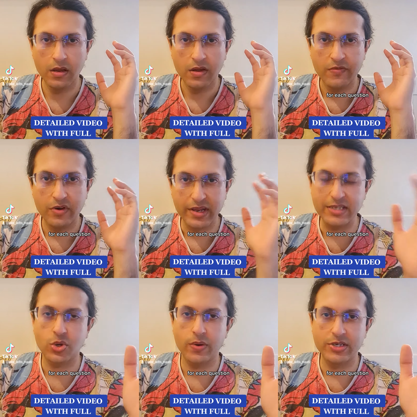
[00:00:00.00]
For each
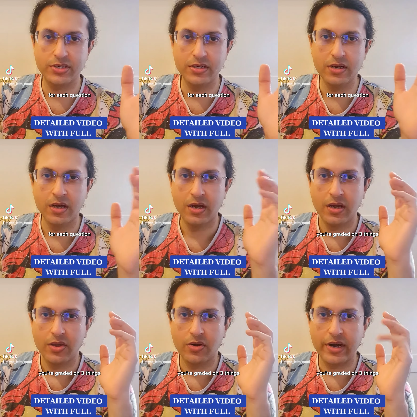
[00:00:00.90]
question,
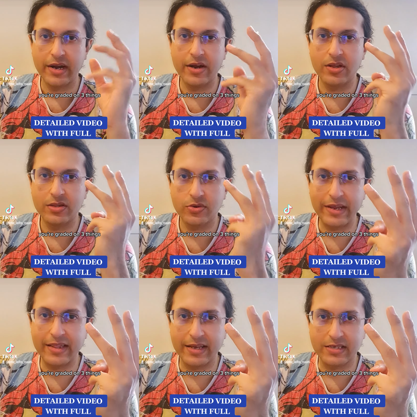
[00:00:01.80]
you're graded on 3
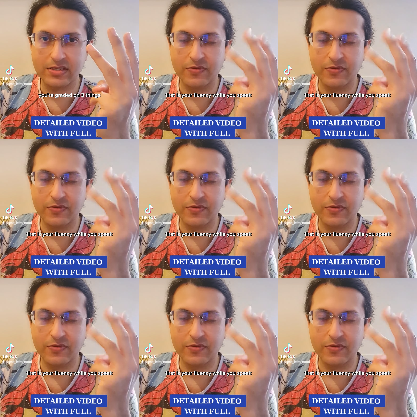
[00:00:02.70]
things.